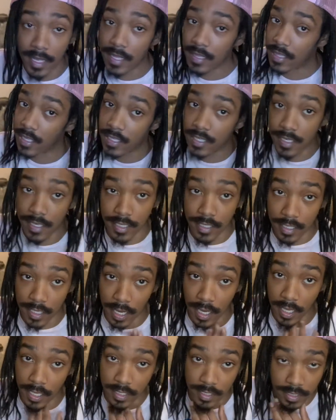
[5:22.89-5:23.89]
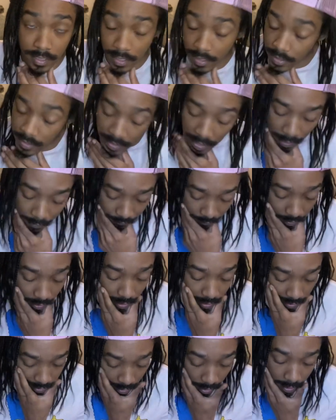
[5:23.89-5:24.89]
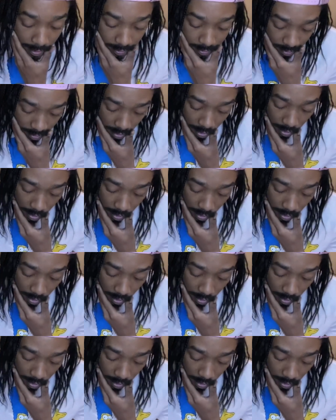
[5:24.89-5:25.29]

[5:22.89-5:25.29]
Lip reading: This can change. This definitely could change.